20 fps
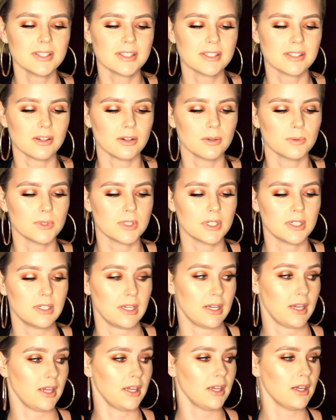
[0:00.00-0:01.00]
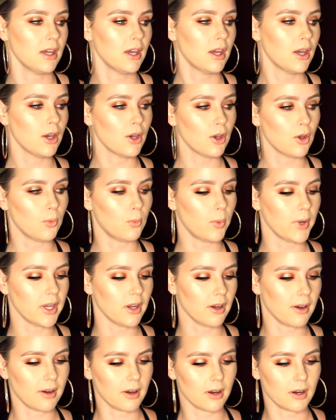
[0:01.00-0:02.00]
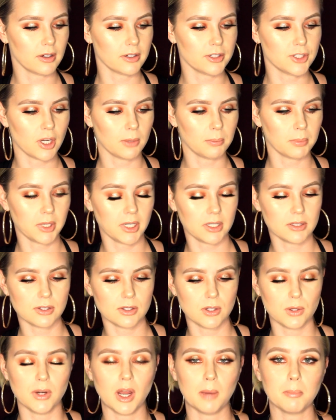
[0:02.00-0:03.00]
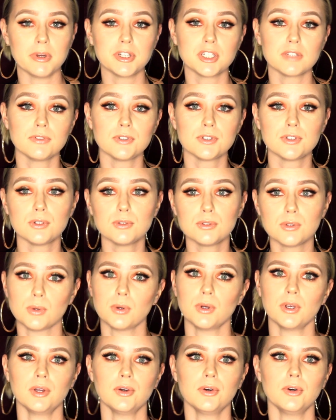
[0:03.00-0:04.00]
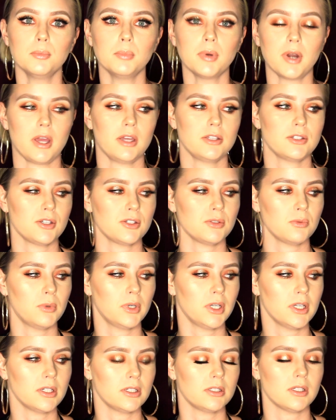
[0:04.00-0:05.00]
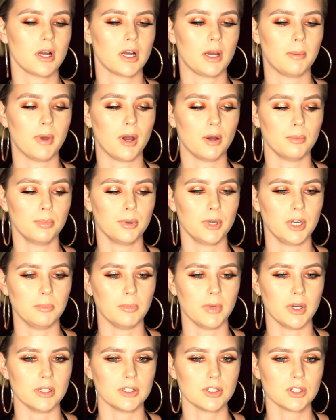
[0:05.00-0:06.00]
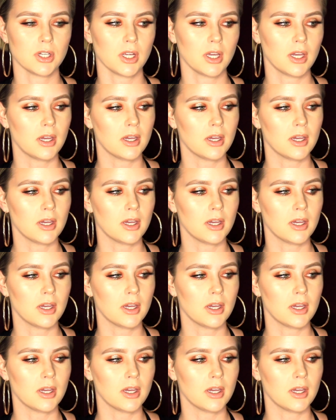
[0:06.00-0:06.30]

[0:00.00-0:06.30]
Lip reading: So today we are jumping into not much of a tutorial, but I just wanted to talk about pretty much